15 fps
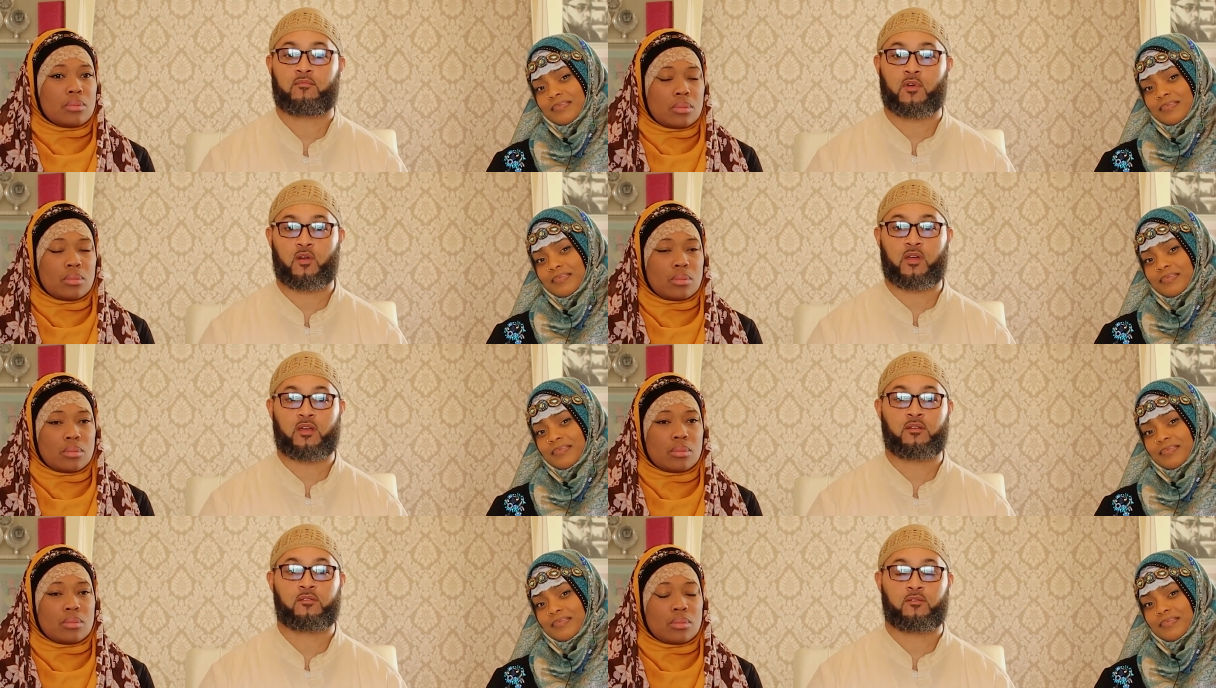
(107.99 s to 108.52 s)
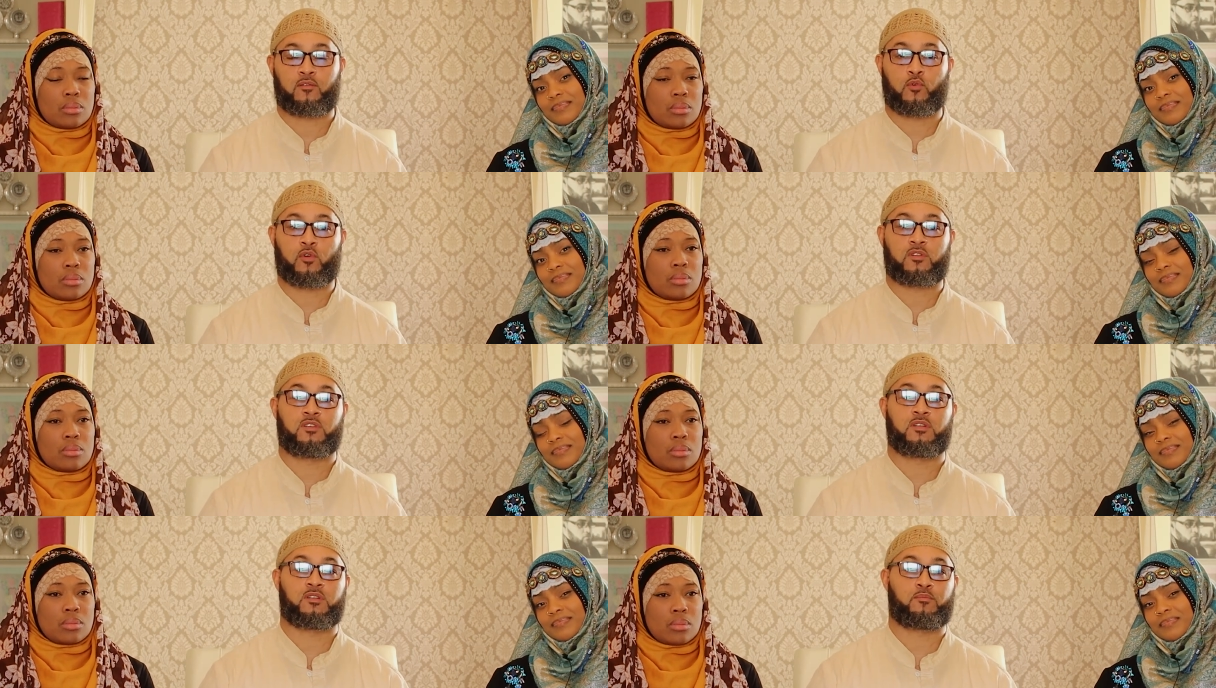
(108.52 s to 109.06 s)
Speaker 1: okay,
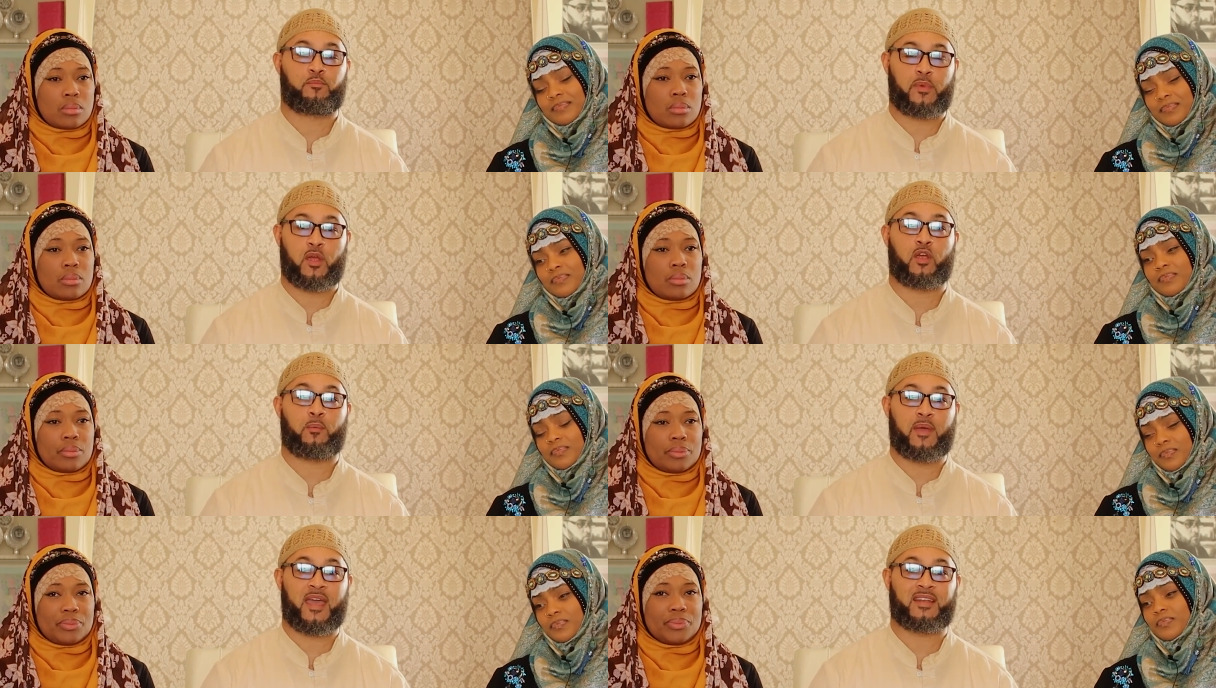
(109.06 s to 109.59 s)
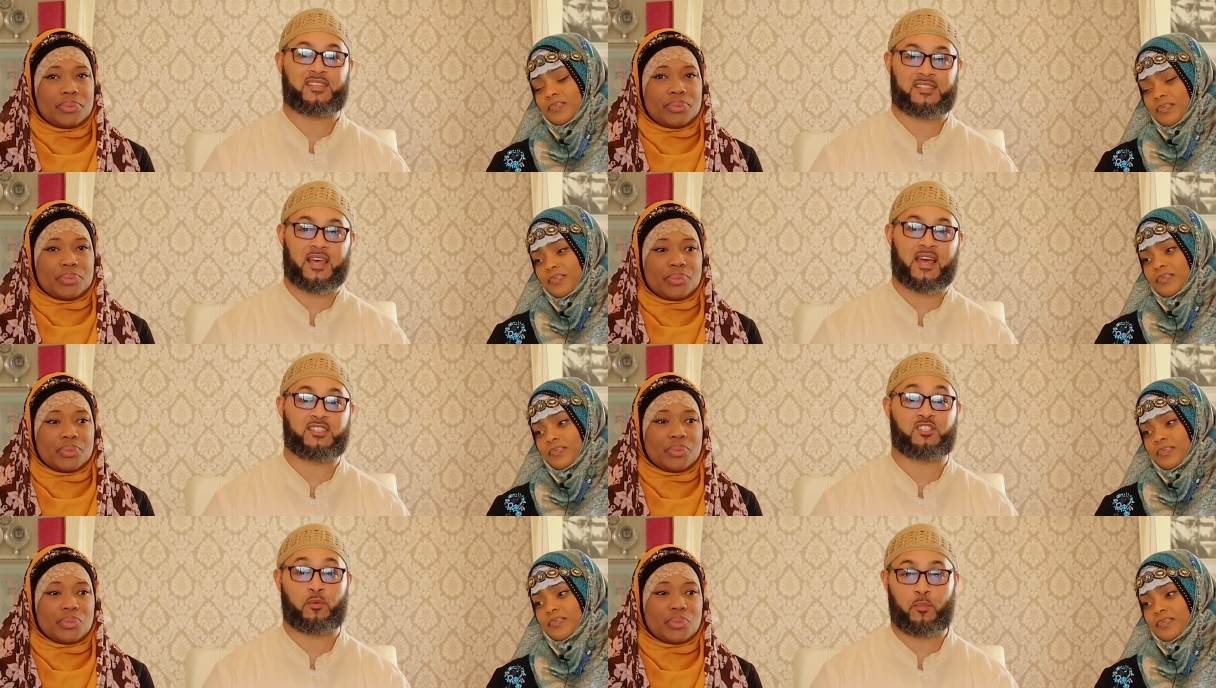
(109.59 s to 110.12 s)
or the married man
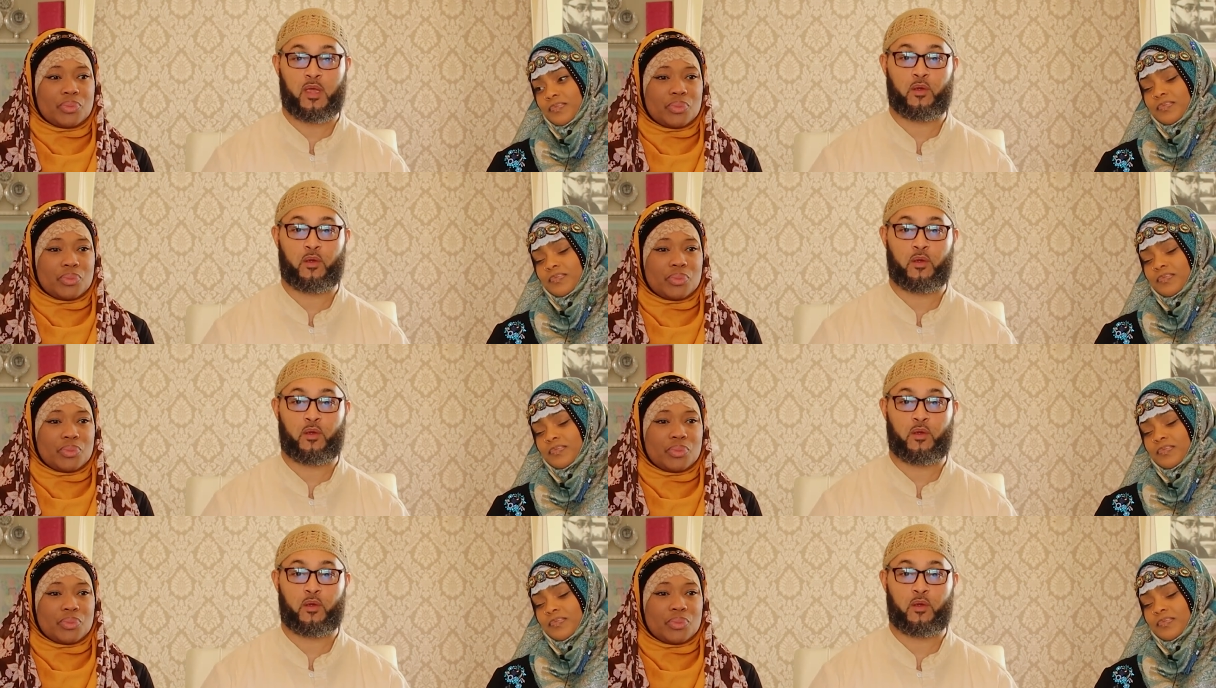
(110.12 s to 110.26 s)
decides to